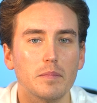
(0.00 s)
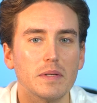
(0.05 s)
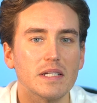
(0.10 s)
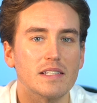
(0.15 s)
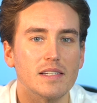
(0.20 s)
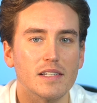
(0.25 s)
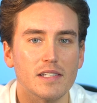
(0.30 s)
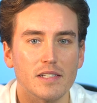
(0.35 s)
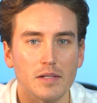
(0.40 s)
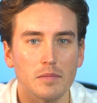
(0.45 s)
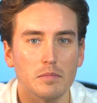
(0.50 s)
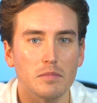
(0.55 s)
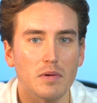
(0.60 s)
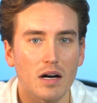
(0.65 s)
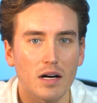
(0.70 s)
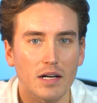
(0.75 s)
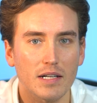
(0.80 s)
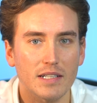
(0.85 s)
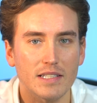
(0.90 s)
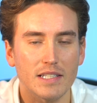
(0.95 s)
business and
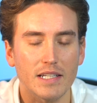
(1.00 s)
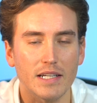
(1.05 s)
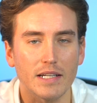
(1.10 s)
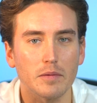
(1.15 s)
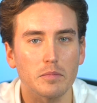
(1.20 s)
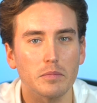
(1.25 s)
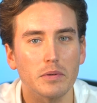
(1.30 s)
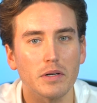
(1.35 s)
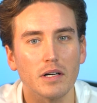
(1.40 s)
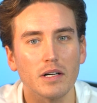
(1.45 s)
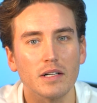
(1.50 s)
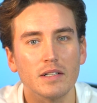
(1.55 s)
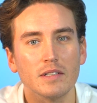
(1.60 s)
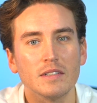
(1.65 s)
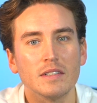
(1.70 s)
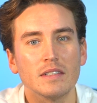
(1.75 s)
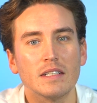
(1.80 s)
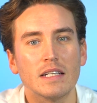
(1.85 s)
marketing, but